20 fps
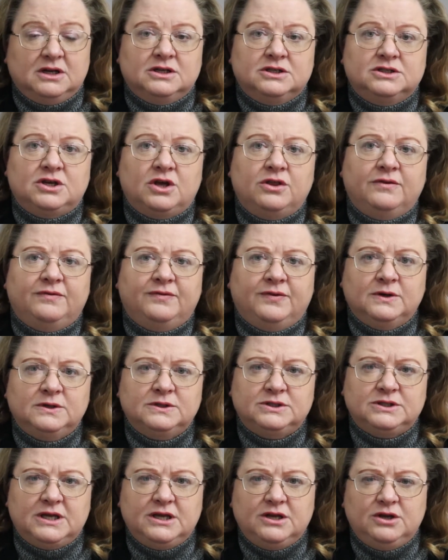So the
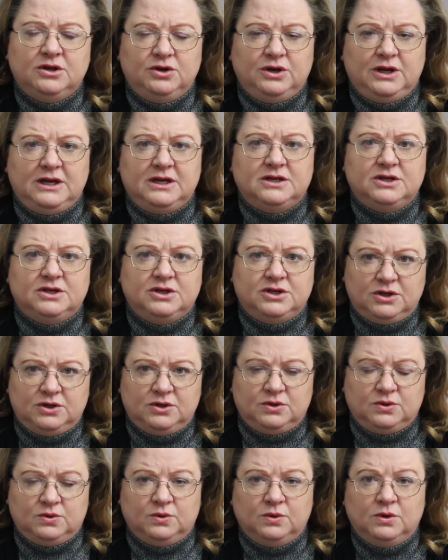first thing you need to
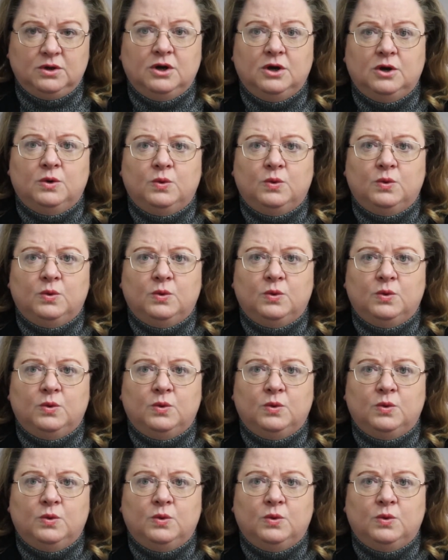do